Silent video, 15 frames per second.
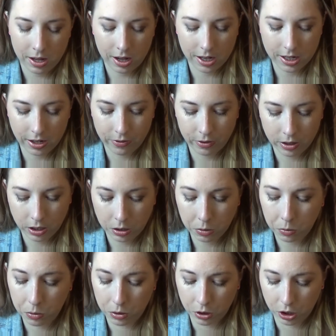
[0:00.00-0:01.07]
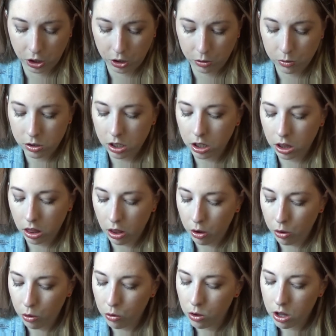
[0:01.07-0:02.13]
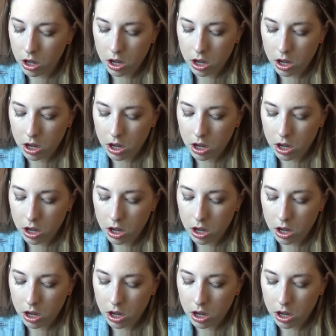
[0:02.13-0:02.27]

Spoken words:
I definitely will use it though,